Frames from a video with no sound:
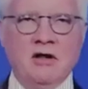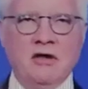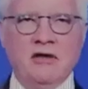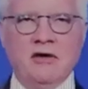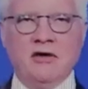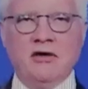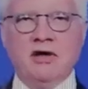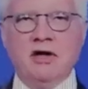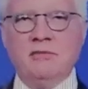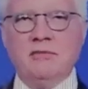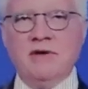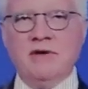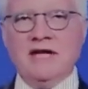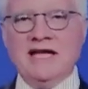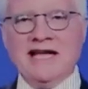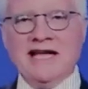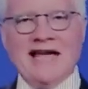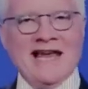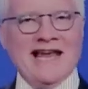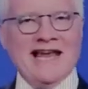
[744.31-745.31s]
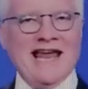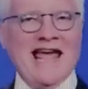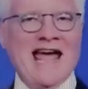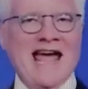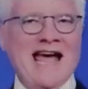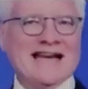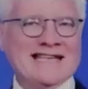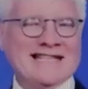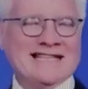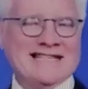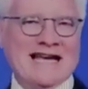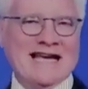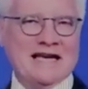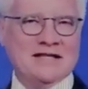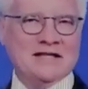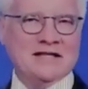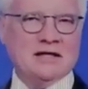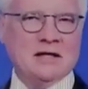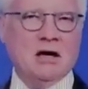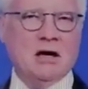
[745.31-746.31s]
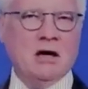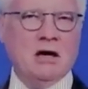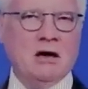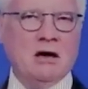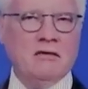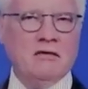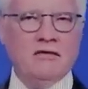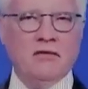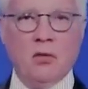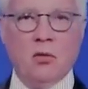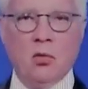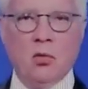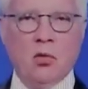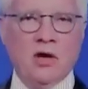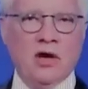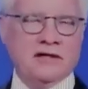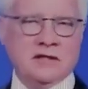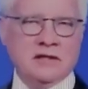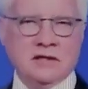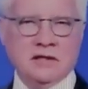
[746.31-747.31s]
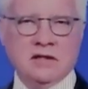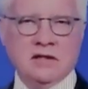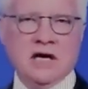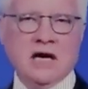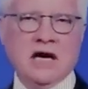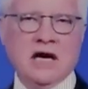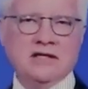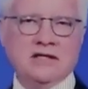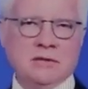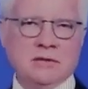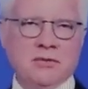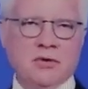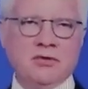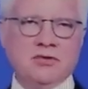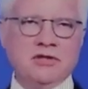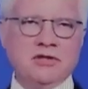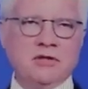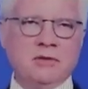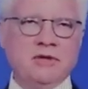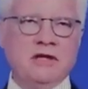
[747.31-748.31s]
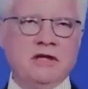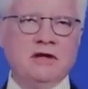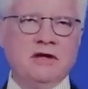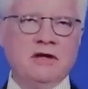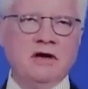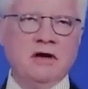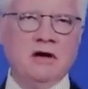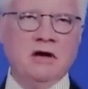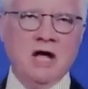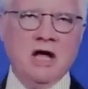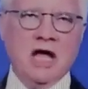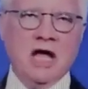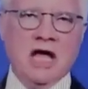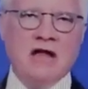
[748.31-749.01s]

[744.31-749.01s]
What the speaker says: there can be an excess of what's not supposed to be there,